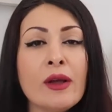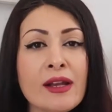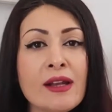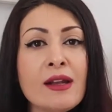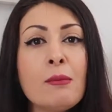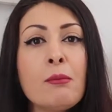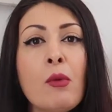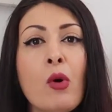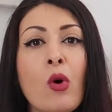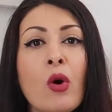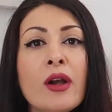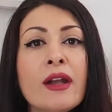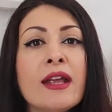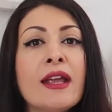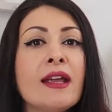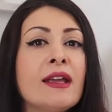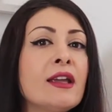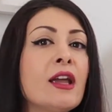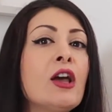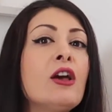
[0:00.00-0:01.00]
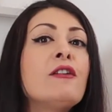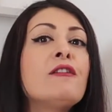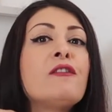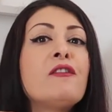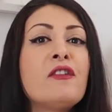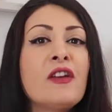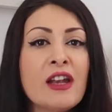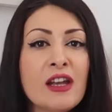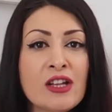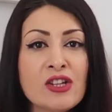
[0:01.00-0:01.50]
in the morning,
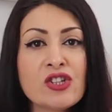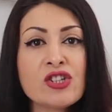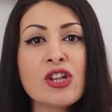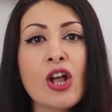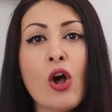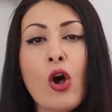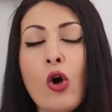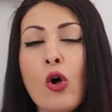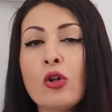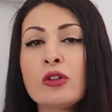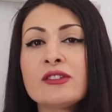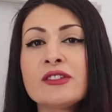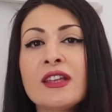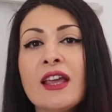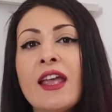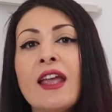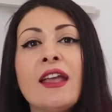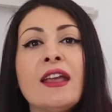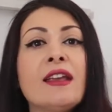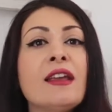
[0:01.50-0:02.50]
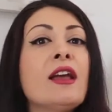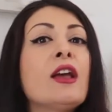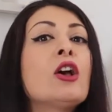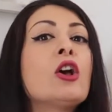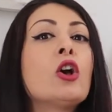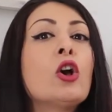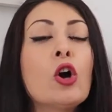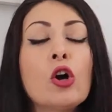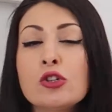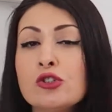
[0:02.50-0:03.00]
finish the whole thing,
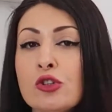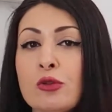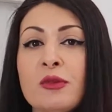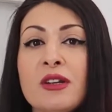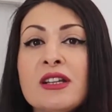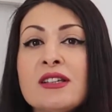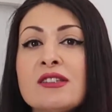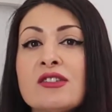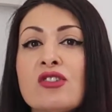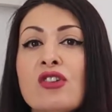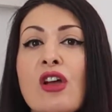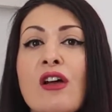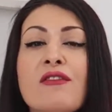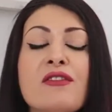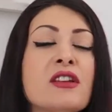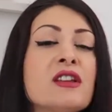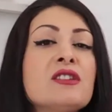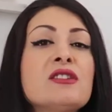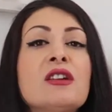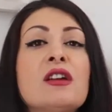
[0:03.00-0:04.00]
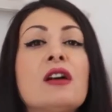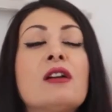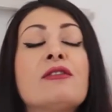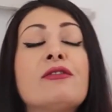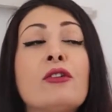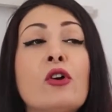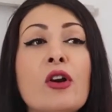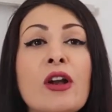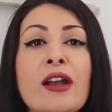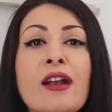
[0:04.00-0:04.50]
go to Ministry of
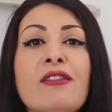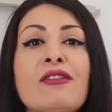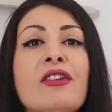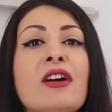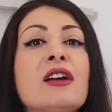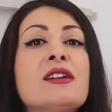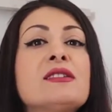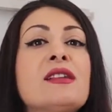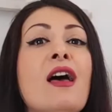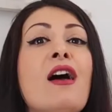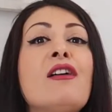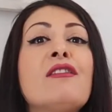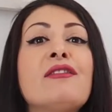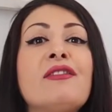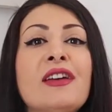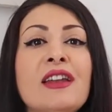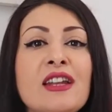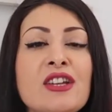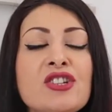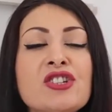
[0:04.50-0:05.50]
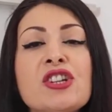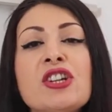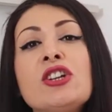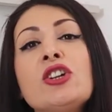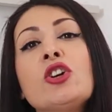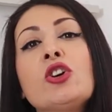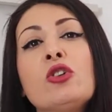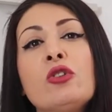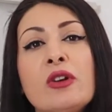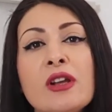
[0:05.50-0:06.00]
Foreign Affairs, finish
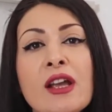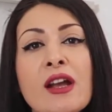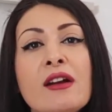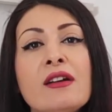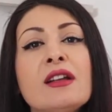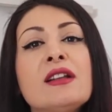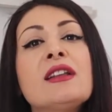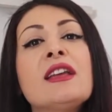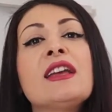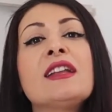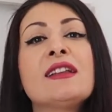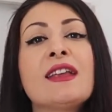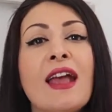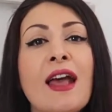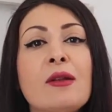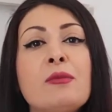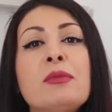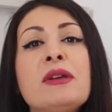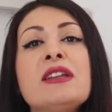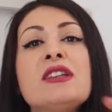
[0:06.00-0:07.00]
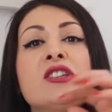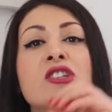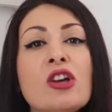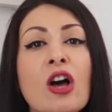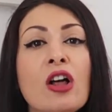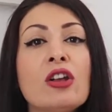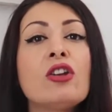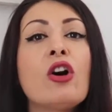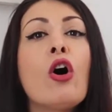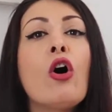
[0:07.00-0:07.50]
it, courier it. It can be
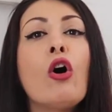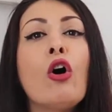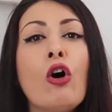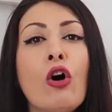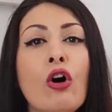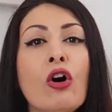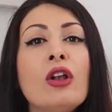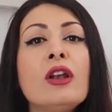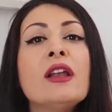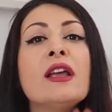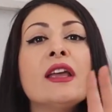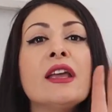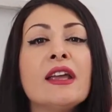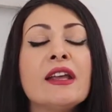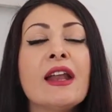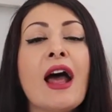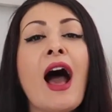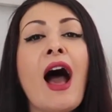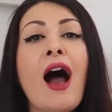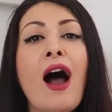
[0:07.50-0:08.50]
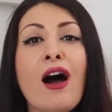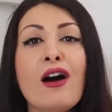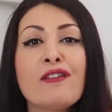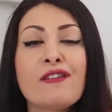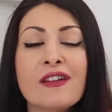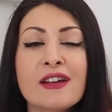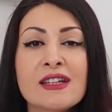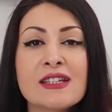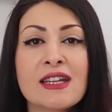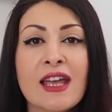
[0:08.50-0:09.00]
done all in
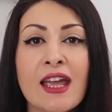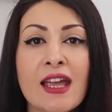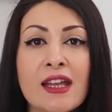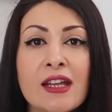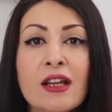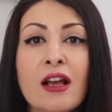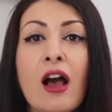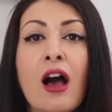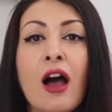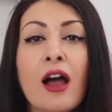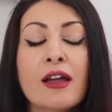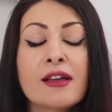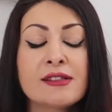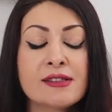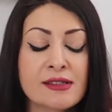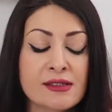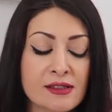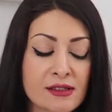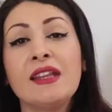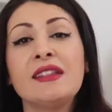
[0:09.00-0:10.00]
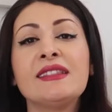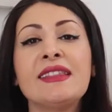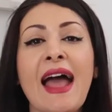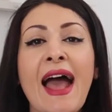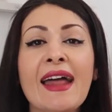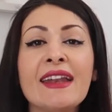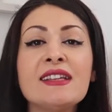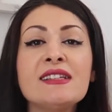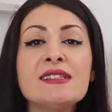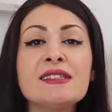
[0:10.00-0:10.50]
half a day, guys.
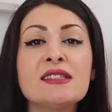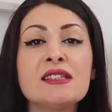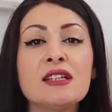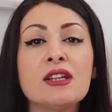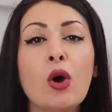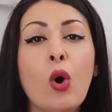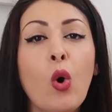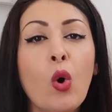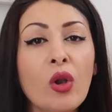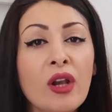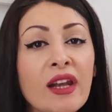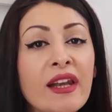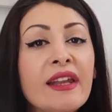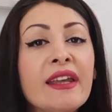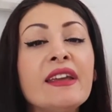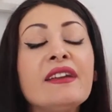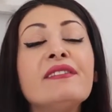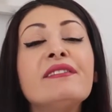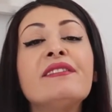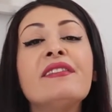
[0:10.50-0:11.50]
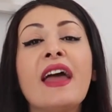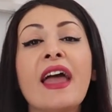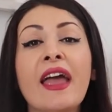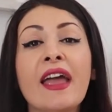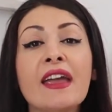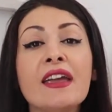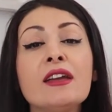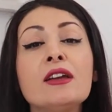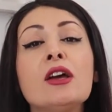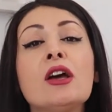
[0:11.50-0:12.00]
That is the only
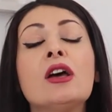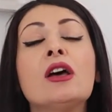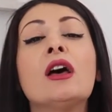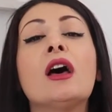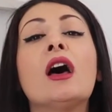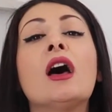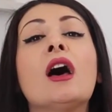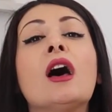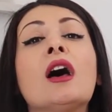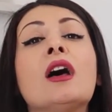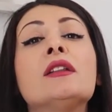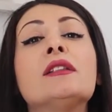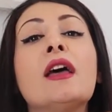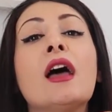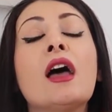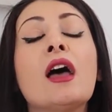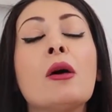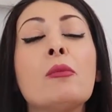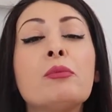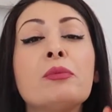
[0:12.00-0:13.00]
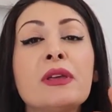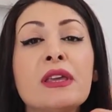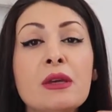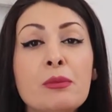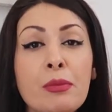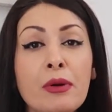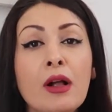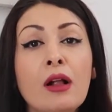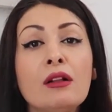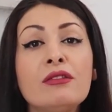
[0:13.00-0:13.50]
way the
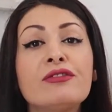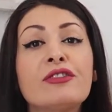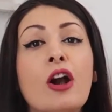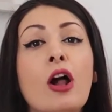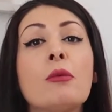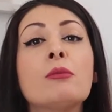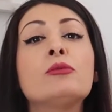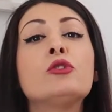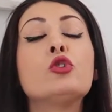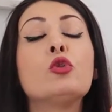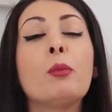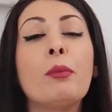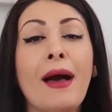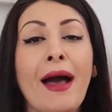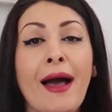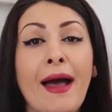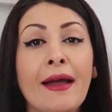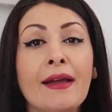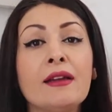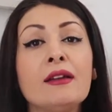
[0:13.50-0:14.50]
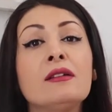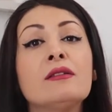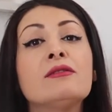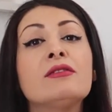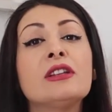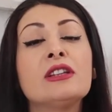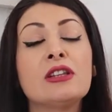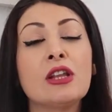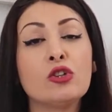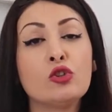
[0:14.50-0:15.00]
people from Dubai
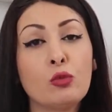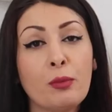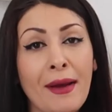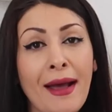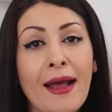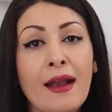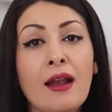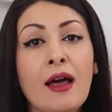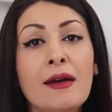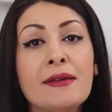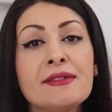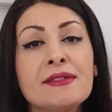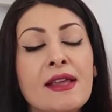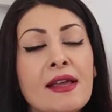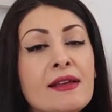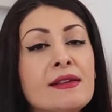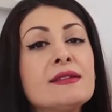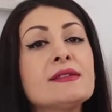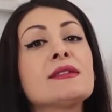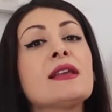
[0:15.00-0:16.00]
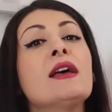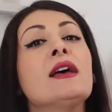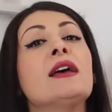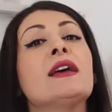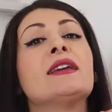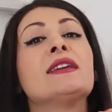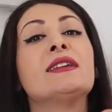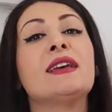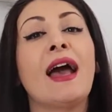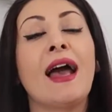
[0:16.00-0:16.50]
with the Dubai license
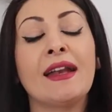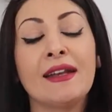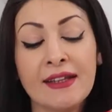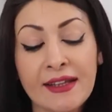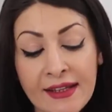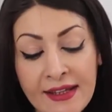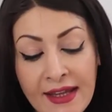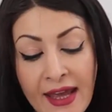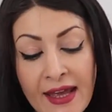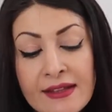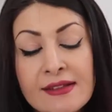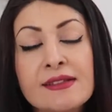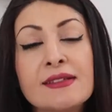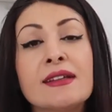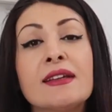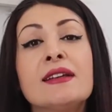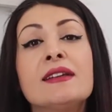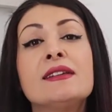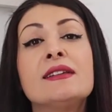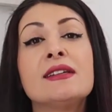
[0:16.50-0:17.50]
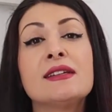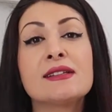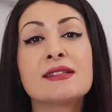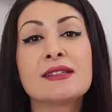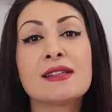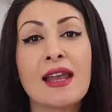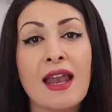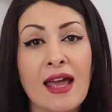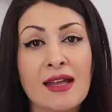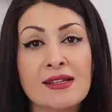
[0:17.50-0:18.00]
can get
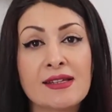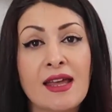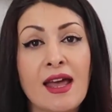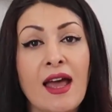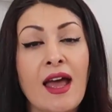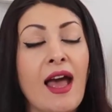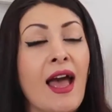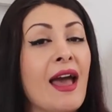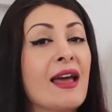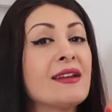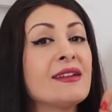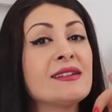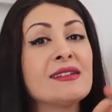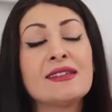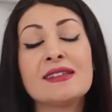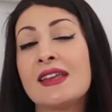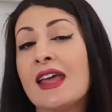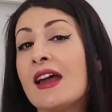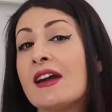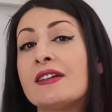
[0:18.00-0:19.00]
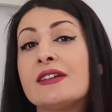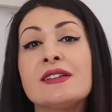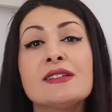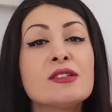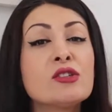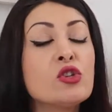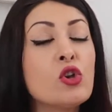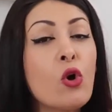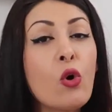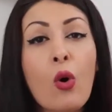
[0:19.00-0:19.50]
this letter, and there
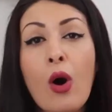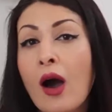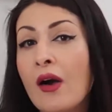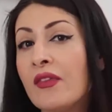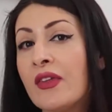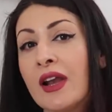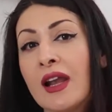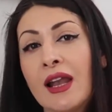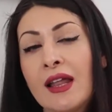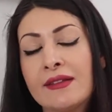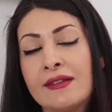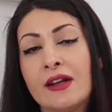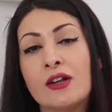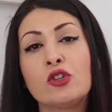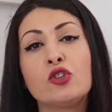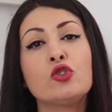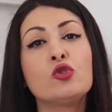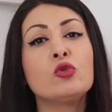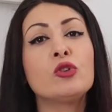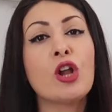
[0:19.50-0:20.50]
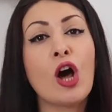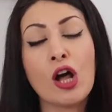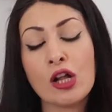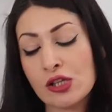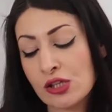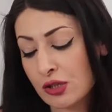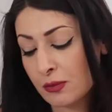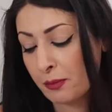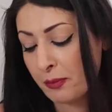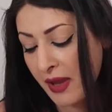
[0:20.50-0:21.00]
is no other letter. Do
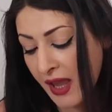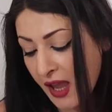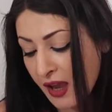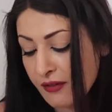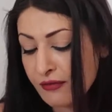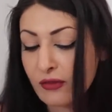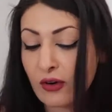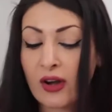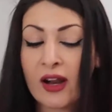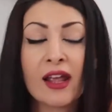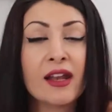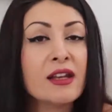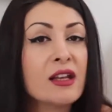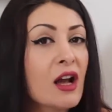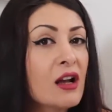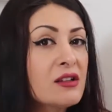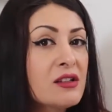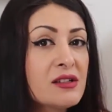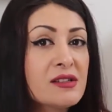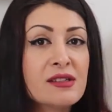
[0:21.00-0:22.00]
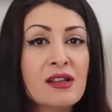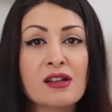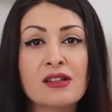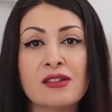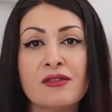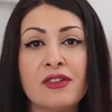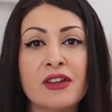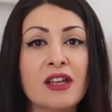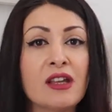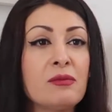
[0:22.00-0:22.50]
not pay for any other
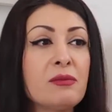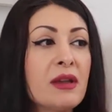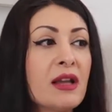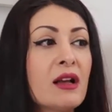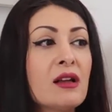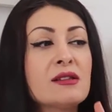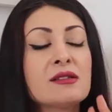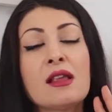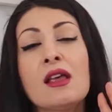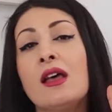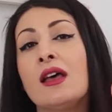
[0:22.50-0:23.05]
certificate, because